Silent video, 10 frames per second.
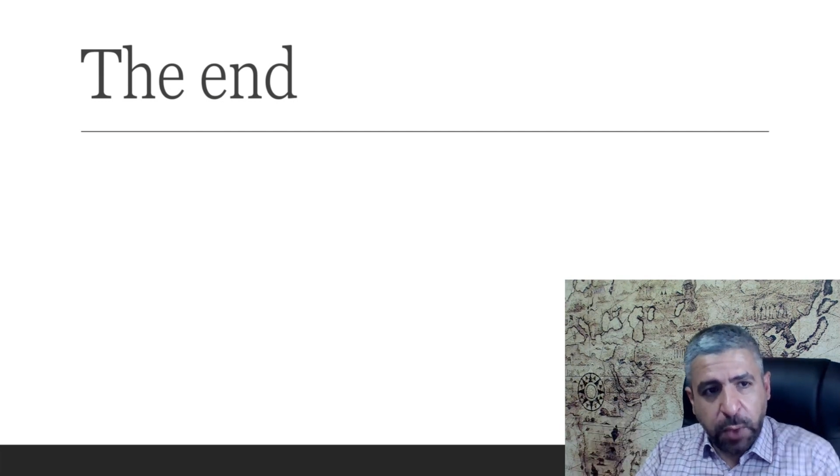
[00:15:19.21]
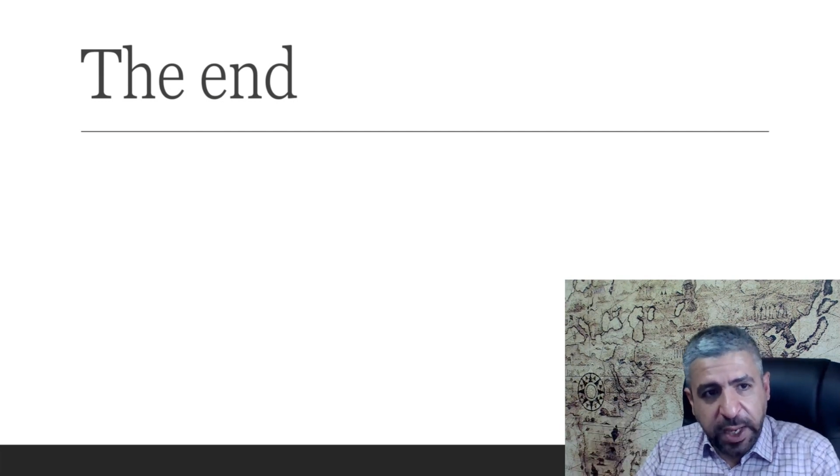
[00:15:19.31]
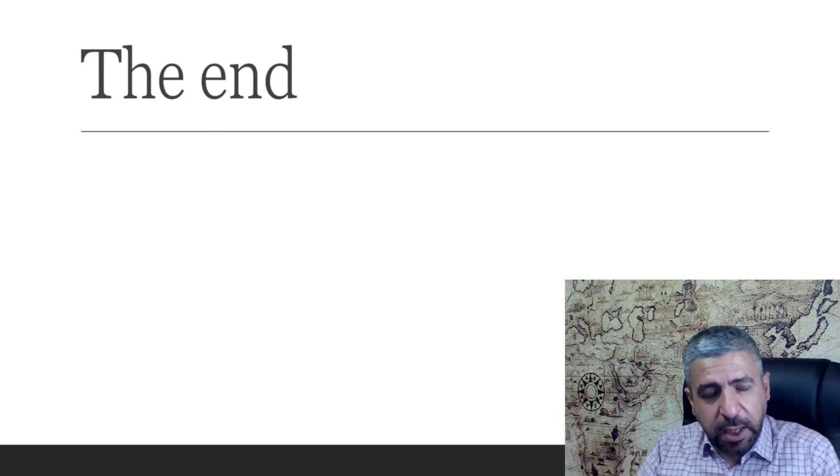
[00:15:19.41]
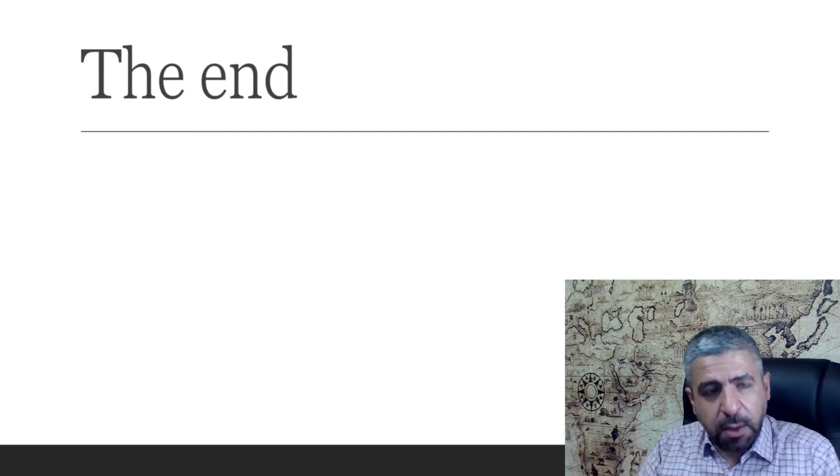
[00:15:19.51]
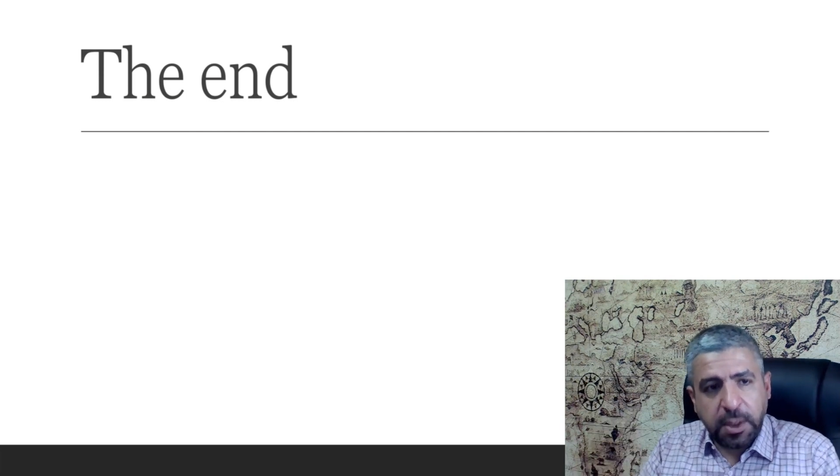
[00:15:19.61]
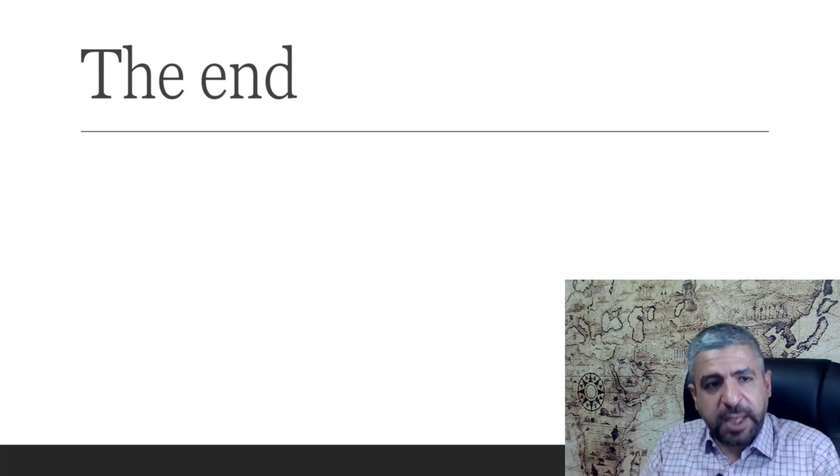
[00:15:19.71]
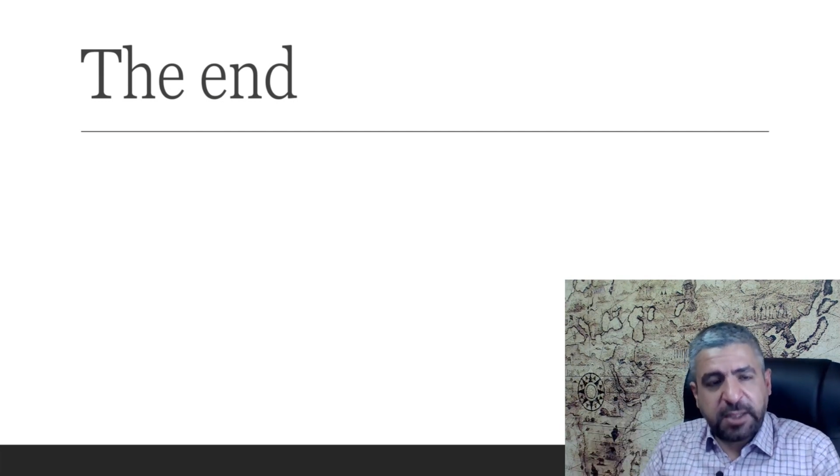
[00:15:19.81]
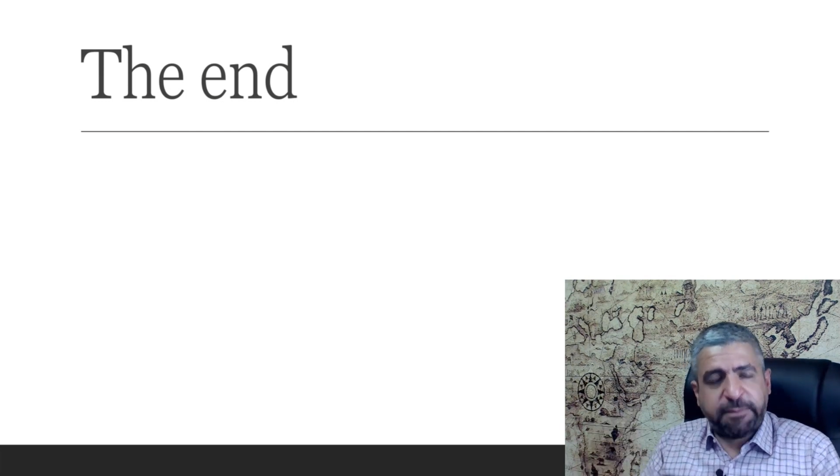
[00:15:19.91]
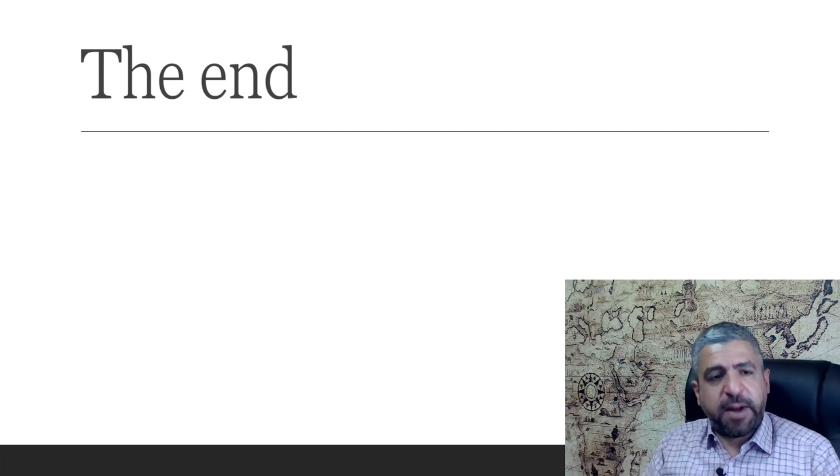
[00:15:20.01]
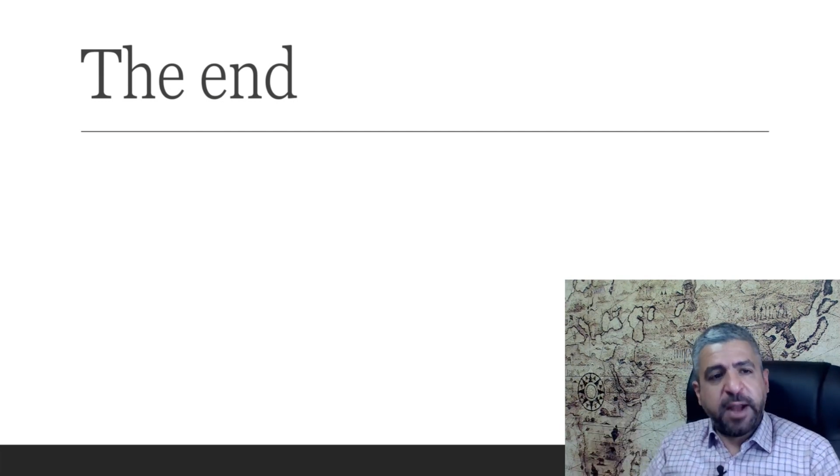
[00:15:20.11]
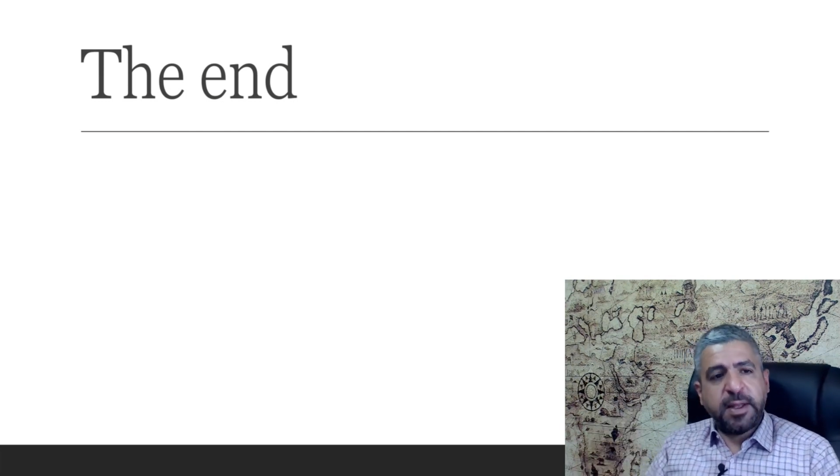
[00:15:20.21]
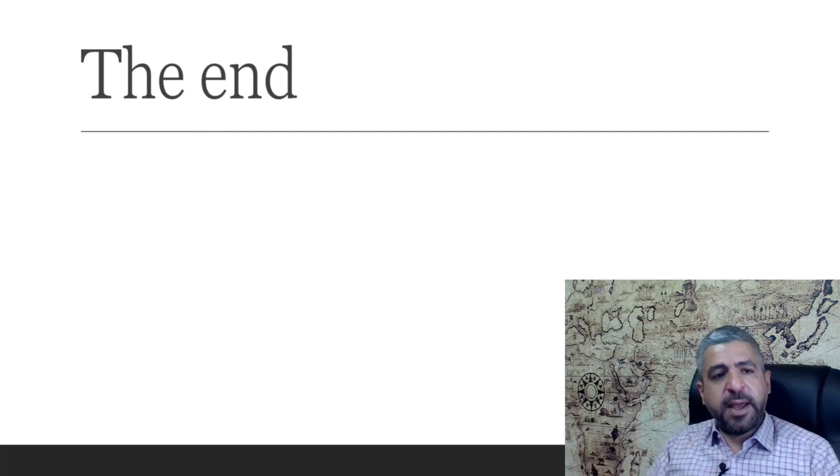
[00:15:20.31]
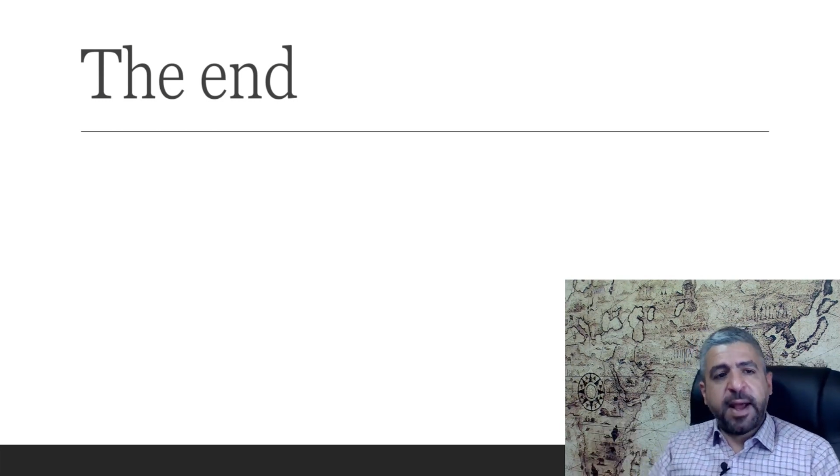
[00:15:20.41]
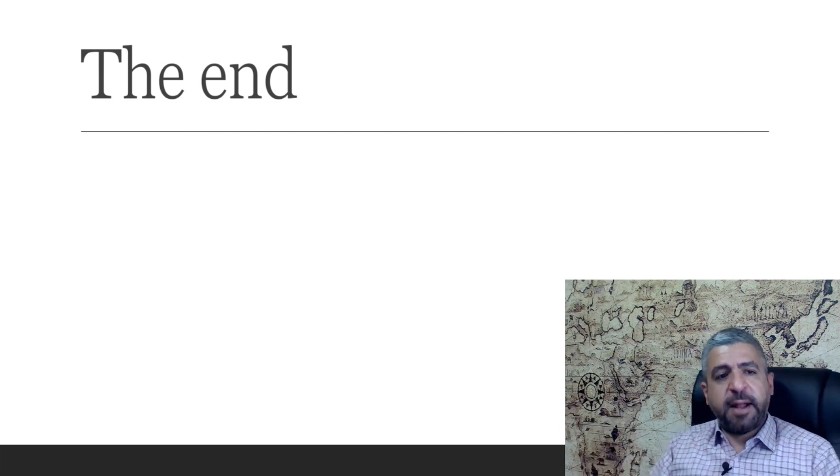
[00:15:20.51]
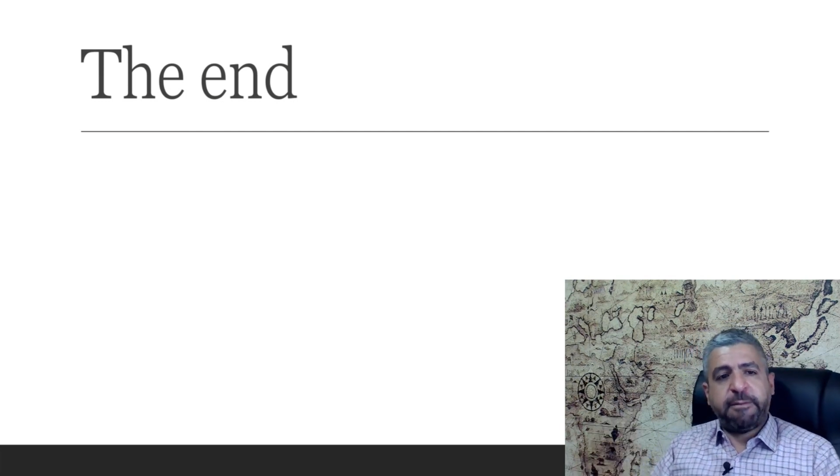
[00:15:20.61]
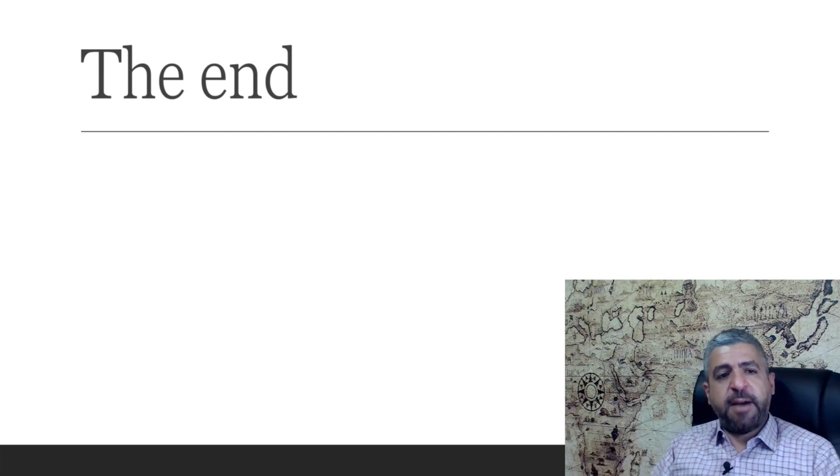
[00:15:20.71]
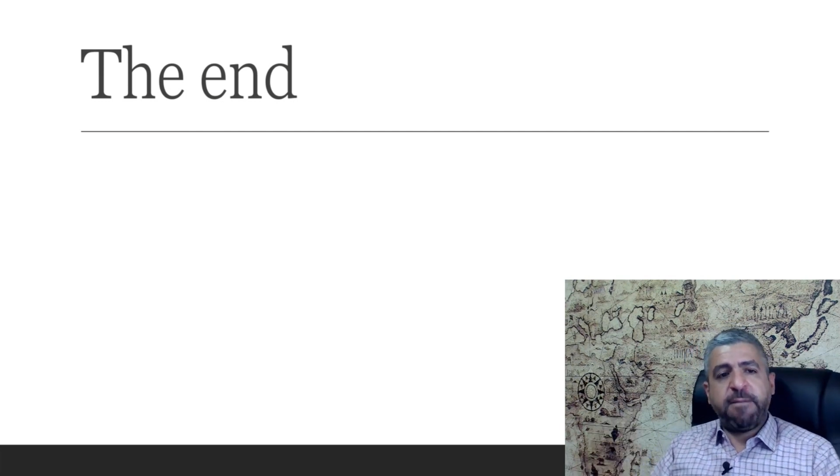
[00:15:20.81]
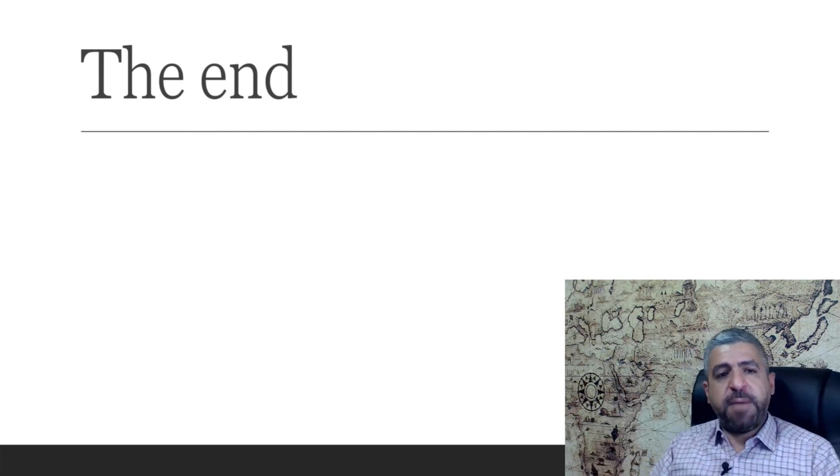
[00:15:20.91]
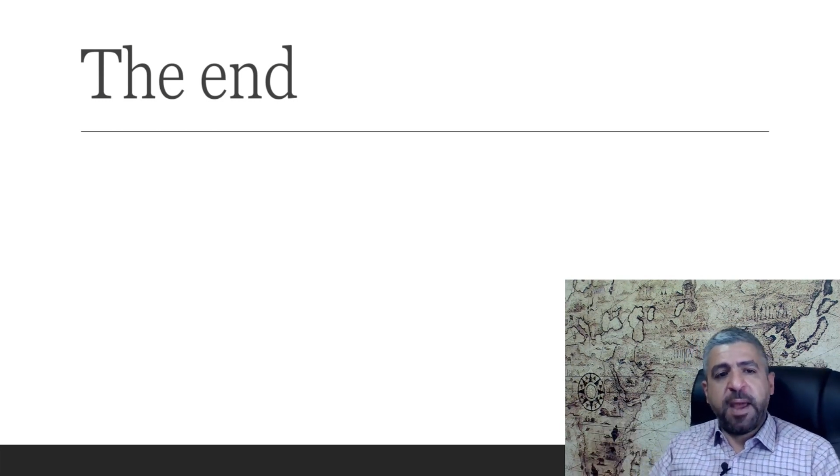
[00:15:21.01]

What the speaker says: next Friday at 5 p.m.